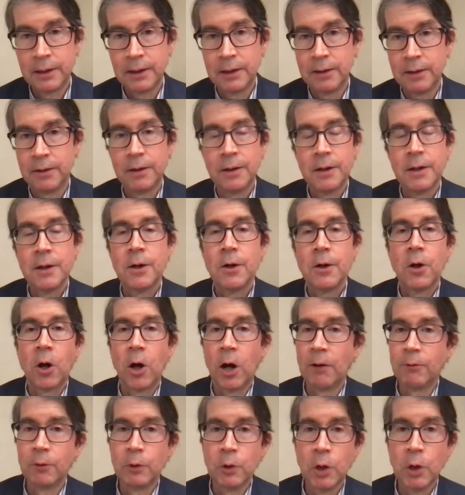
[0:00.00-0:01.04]
And
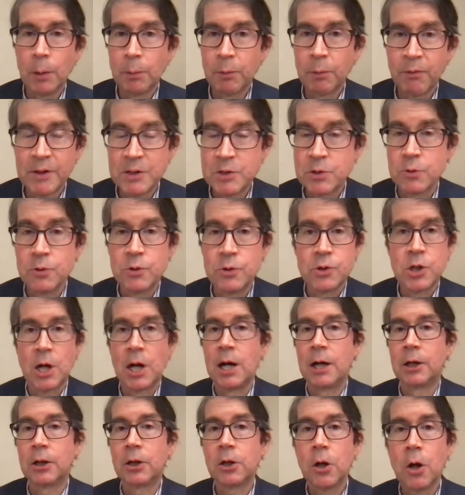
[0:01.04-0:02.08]
Harvard Law Professor
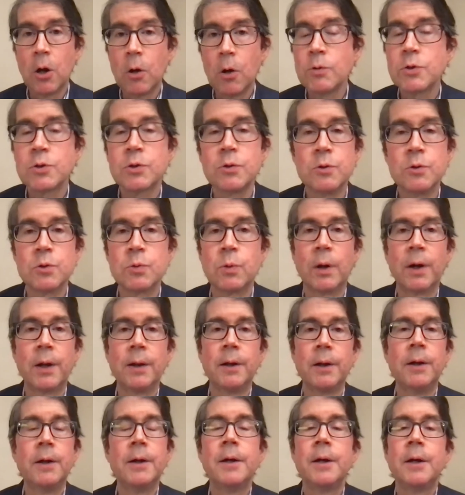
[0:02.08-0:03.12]
John Coates, who's one of
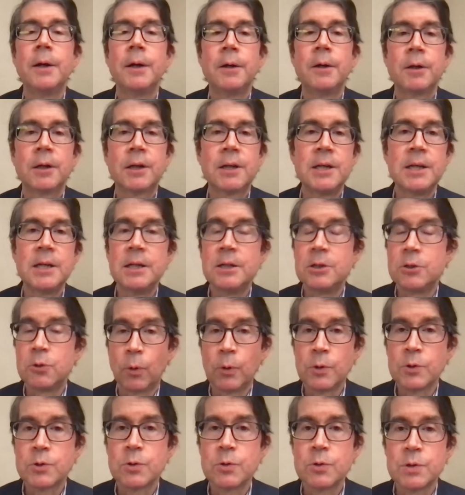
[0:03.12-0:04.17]
the key
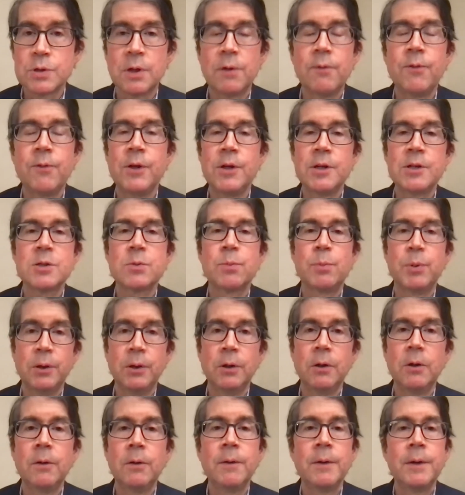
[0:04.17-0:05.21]
endorsers of this
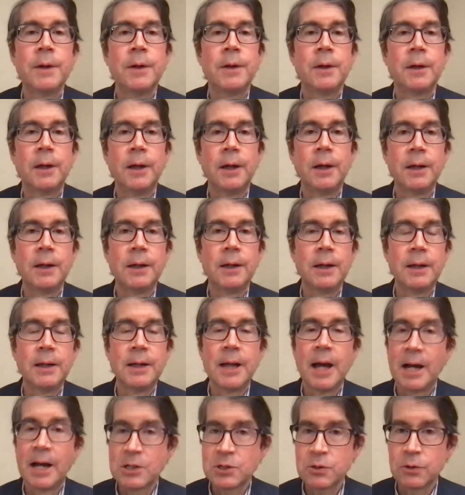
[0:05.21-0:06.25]
bill, a
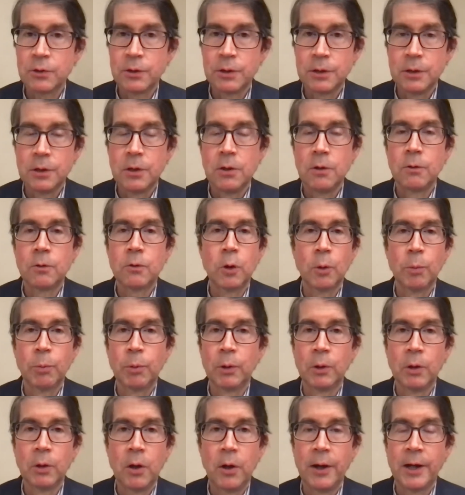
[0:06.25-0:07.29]
nationally known
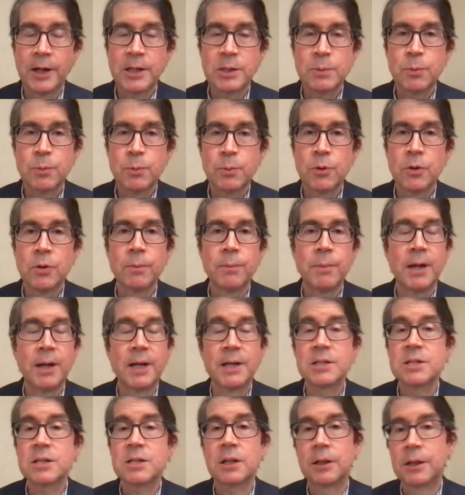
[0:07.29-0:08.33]
corporate law expert,
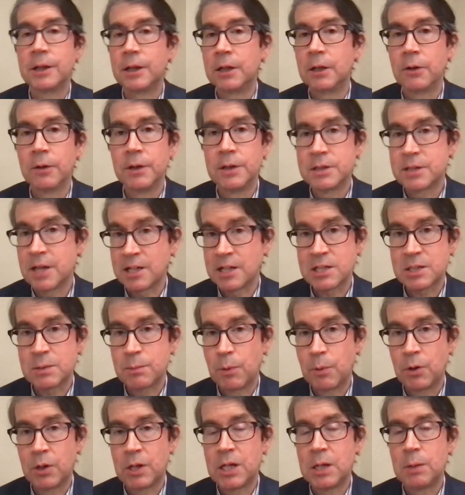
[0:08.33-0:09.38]
makes clear in
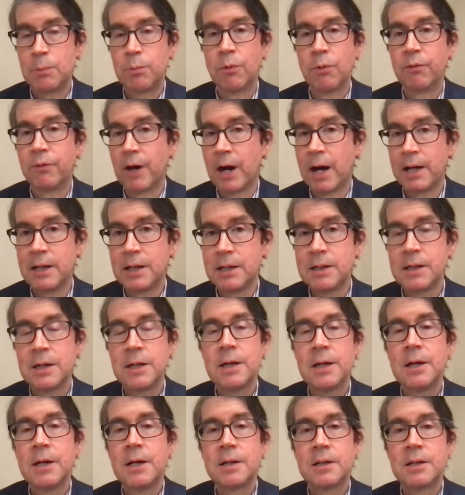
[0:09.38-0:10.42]
testimony he provided
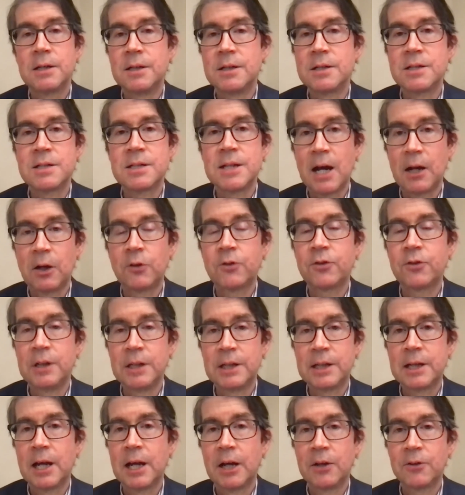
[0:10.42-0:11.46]
to the Seattle
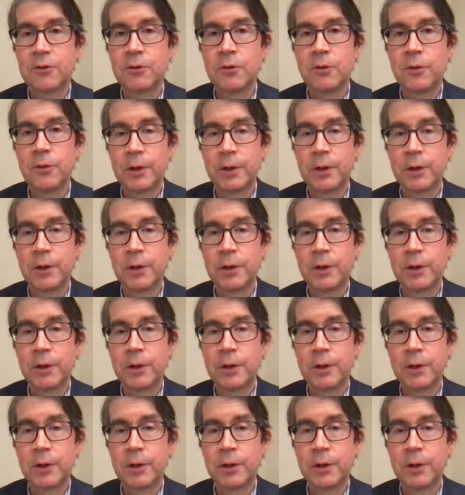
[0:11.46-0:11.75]
City Council that